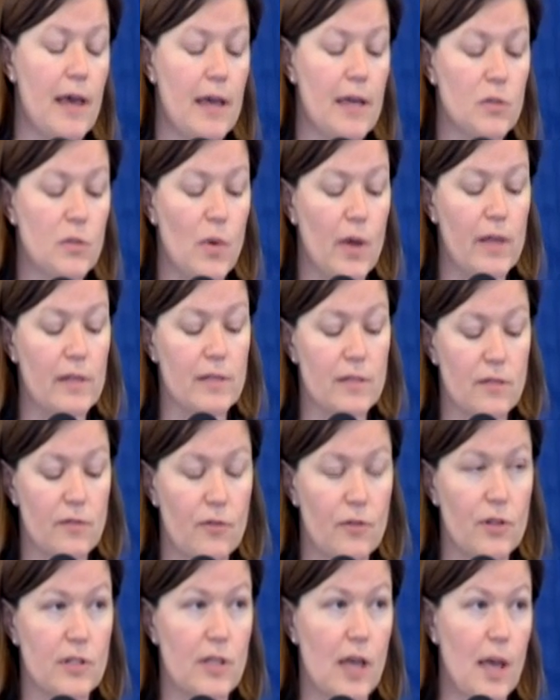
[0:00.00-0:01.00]
as well as
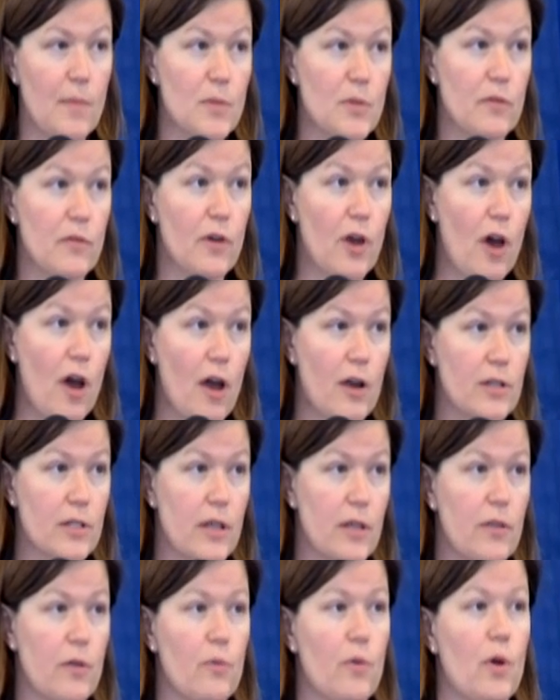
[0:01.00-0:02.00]
different types of cars
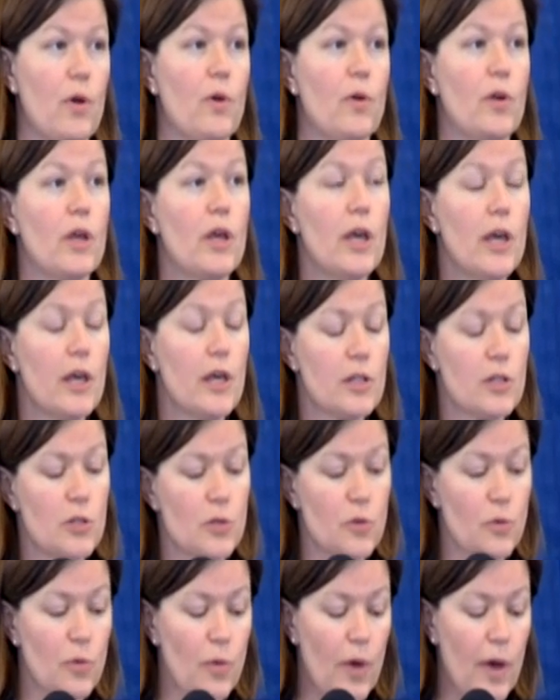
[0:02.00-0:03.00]
on the road
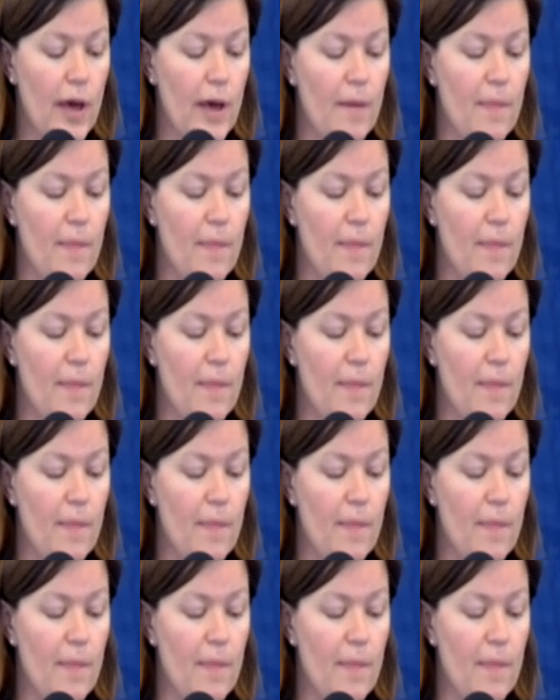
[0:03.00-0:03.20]
to